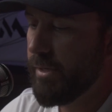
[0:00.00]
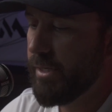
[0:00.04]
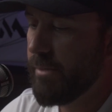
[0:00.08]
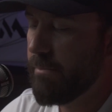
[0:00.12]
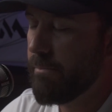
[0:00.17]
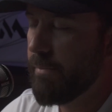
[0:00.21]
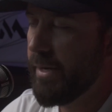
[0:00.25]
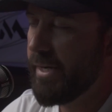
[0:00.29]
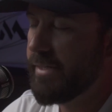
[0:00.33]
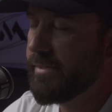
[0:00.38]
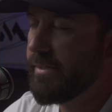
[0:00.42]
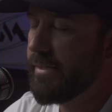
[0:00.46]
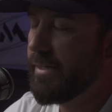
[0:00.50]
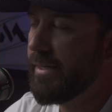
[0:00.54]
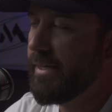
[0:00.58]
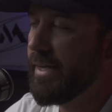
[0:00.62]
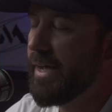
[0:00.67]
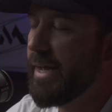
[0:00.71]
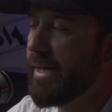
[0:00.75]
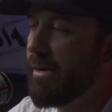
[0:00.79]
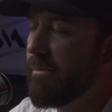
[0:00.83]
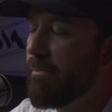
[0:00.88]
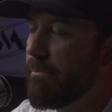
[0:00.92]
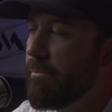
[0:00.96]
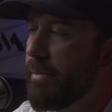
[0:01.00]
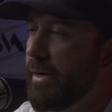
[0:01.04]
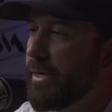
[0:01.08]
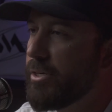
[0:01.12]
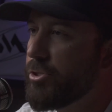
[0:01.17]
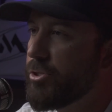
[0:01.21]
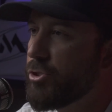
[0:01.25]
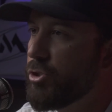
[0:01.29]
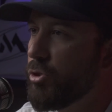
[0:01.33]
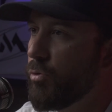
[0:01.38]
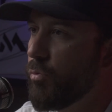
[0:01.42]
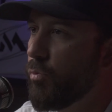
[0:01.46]
basically had a
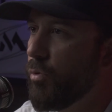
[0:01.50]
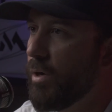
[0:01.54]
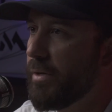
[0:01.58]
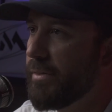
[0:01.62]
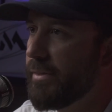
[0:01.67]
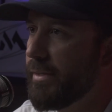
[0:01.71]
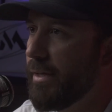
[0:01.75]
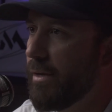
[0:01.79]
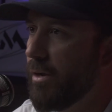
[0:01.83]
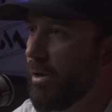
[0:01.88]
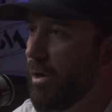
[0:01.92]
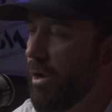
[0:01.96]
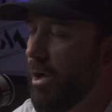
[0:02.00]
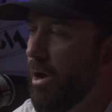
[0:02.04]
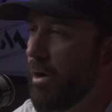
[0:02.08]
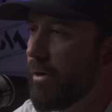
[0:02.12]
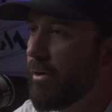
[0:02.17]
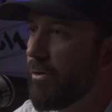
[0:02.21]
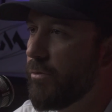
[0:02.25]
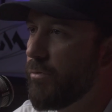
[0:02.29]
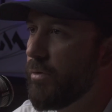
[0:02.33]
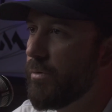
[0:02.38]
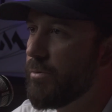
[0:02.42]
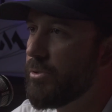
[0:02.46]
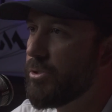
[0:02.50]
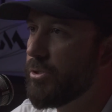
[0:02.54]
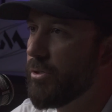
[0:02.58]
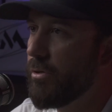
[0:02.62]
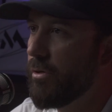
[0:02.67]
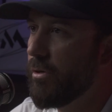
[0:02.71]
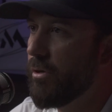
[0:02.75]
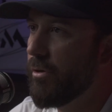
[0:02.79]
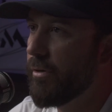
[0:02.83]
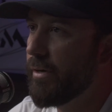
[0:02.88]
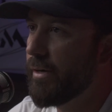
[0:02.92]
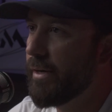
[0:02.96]
picture of what the locker room should
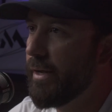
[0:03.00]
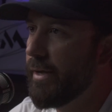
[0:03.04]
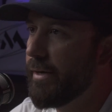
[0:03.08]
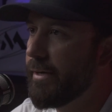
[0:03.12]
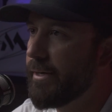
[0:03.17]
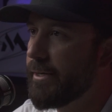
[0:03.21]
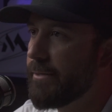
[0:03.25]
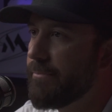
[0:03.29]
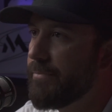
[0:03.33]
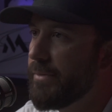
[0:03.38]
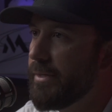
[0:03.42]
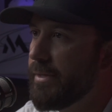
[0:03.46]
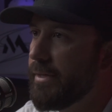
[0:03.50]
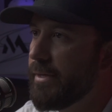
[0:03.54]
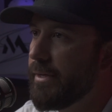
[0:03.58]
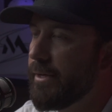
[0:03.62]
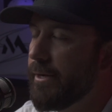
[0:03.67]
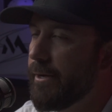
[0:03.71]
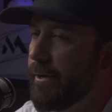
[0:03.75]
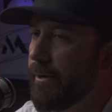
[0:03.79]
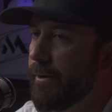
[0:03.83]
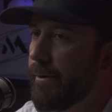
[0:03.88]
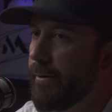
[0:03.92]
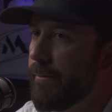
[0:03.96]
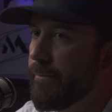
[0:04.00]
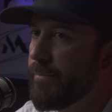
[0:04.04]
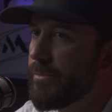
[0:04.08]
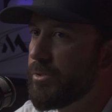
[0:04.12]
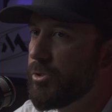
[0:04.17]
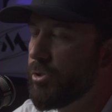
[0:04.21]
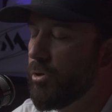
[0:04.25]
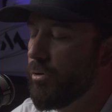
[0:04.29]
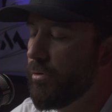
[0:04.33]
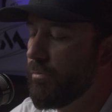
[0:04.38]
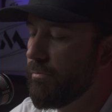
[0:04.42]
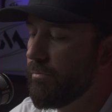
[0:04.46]
look like.
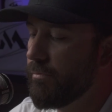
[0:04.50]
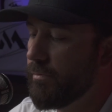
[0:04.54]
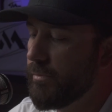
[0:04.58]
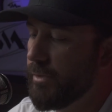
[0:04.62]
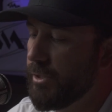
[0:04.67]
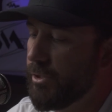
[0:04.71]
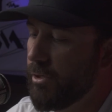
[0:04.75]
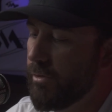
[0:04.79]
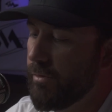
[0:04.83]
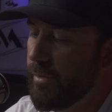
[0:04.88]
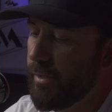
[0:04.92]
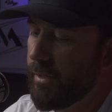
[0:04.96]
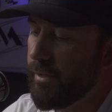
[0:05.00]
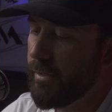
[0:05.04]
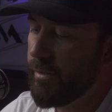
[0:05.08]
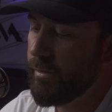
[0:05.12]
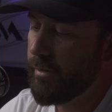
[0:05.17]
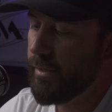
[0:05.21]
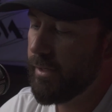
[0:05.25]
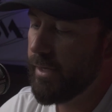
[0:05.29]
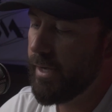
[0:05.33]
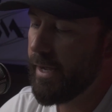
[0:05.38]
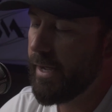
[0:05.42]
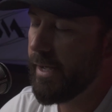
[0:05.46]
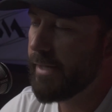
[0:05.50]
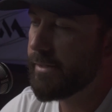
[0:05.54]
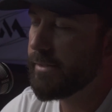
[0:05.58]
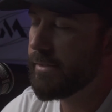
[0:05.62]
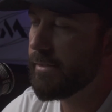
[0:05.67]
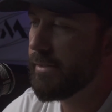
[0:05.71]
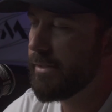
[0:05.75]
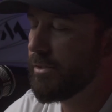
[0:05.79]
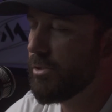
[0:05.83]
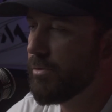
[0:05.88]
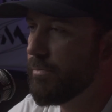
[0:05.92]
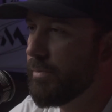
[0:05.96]
So, you know, the hats
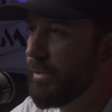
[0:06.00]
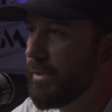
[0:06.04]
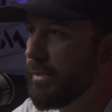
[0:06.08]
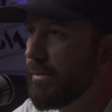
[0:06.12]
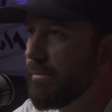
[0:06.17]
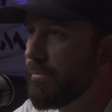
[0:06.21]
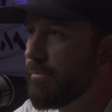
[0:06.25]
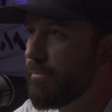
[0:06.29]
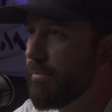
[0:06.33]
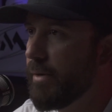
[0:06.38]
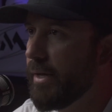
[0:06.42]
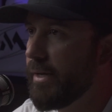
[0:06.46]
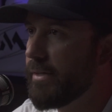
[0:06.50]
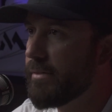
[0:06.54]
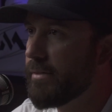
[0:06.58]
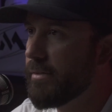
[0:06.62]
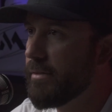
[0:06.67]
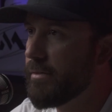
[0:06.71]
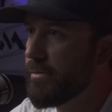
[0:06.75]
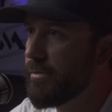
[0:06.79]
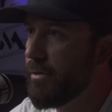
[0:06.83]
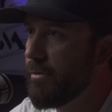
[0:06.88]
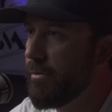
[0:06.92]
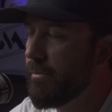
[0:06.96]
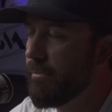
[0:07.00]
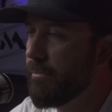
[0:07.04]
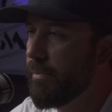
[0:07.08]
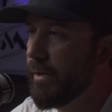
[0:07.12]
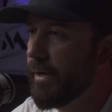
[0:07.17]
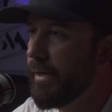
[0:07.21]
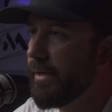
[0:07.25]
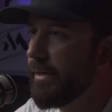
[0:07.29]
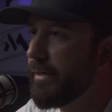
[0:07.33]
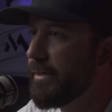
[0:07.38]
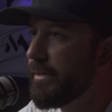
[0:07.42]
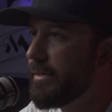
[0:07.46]
need to be placed in a certain
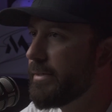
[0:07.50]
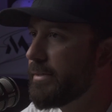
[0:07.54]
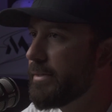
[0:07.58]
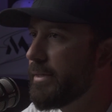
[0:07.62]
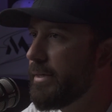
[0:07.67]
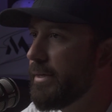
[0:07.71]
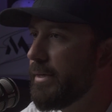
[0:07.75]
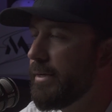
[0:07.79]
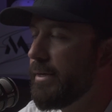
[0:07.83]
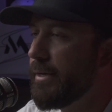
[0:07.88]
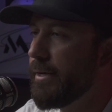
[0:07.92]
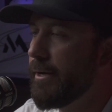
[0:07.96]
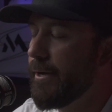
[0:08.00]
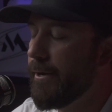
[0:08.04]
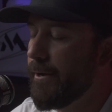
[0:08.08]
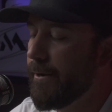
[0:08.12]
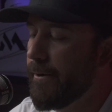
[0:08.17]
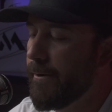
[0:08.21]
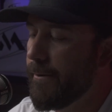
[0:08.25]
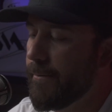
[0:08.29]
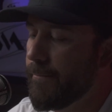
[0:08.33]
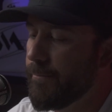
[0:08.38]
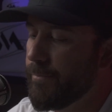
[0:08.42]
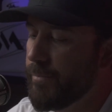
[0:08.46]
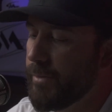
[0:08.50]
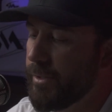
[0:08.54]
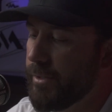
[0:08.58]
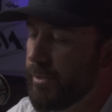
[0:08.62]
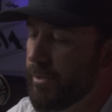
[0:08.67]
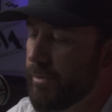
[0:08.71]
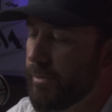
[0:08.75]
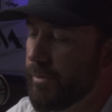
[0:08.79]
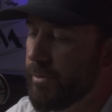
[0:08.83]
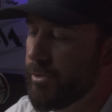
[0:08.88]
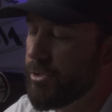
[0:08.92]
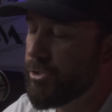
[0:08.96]
place. You
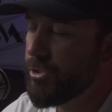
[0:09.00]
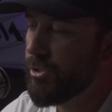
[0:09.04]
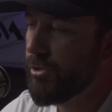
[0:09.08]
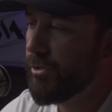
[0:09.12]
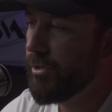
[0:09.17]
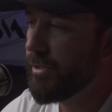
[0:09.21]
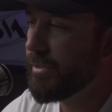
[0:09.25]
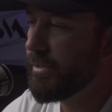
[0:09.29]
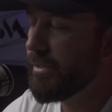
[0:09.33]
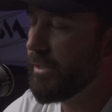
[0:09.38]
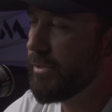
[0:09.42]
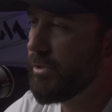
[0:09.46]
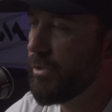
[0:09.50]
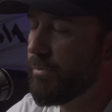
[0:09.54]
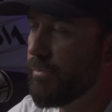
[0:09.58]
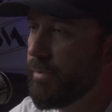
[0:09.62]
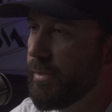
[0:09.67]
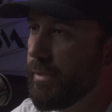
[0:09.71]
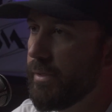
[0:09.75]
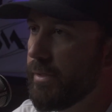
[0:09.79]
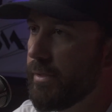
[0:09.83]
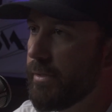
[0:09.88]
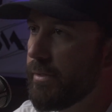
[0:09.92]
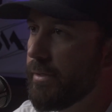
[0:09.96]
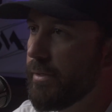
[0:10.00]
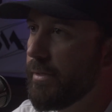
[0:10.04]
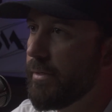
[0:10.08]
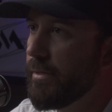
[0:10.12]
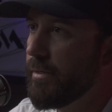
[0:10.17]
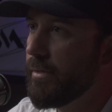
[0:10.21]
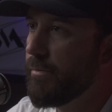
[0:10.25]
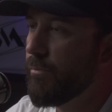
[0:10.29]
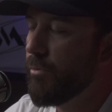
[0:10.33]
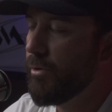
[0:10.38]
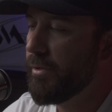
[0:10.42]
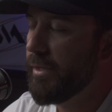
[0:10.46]
know, your shirts needed to be
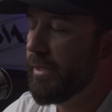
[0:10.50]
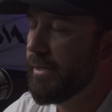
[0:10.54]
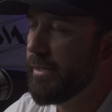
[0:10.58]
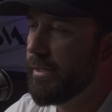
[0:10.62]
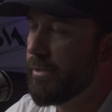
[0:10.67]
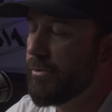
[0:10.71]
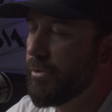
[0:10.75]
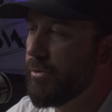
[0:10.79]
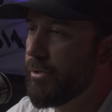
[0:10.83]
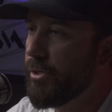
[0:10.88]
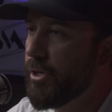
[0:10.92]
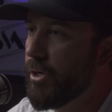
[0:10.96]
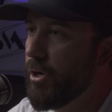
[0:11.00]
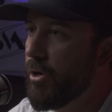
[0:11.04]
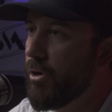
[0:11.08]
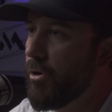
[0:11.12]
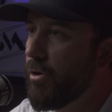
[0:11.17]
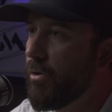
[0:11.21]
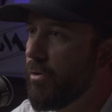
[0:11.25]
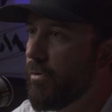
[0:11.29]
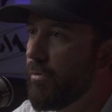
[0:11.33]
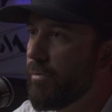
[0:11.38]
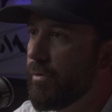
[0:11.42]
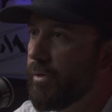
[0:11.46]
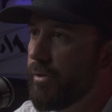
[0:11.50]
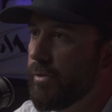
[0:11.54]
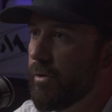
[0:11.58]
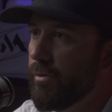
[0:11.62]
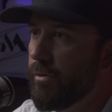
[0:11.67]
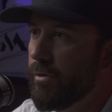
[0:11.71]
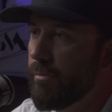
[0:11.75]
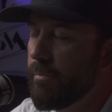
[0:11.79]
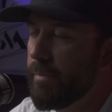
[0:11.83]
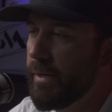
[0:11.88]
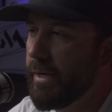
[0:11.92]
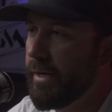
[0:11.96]
where they needed to go, you know,
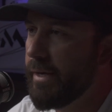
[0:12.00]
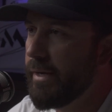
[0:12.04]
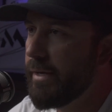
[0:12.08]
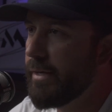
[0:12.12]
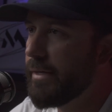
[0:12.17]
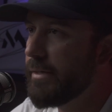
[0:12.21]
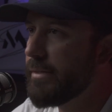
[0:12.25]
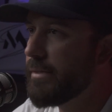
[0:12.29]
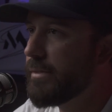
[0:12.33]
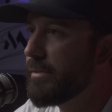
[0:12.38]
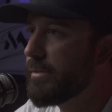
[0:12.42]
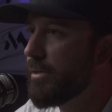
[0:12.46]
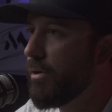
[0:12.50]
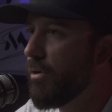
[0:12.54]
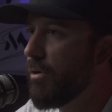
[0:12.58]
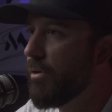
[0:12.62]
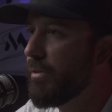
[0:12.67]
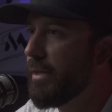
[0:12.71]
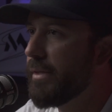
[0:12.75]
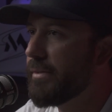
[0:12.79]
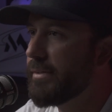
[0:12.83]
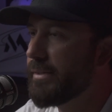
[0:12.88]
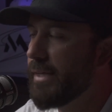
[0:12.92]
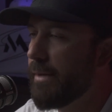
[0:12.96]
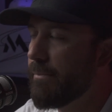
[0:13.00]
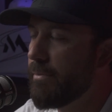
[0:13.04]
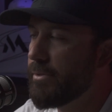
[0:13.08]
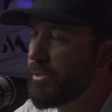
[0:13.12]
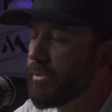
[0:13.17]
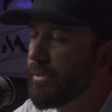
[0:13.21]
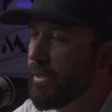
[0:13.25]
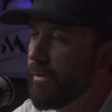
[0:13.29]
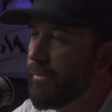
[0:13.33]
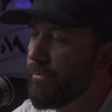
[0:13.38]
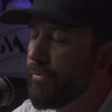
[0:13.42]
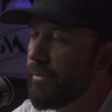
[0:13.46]
your pants, all that type of
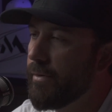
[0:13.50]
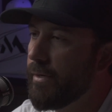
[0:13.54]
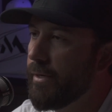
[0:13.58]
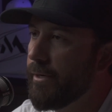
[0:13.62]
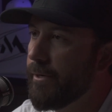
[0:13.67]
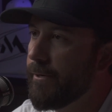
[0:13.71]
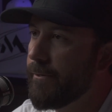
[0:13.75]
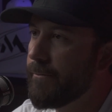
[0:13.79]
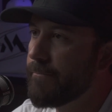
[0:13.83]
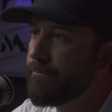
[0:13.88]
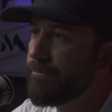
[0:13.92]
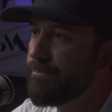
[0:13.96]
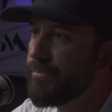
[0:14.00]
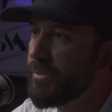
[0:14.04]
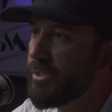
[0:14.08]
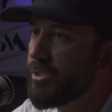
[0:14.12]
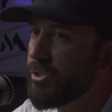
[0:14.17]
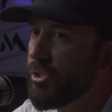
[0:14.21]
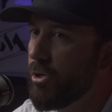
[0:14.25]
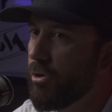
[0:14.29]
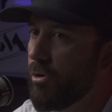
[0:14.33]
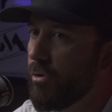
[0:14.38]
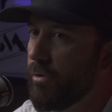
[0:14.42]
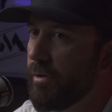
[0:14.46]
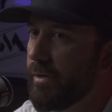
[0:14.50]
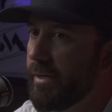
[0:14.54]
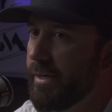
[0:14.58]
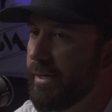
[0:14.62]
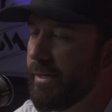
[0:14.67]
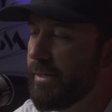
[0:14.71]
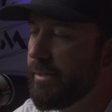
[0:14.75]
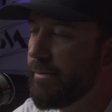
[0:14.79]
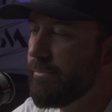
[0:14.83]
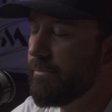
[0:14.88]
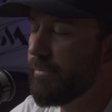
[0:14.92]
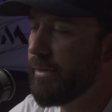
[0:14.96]
stuff. So
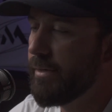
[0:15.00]
he,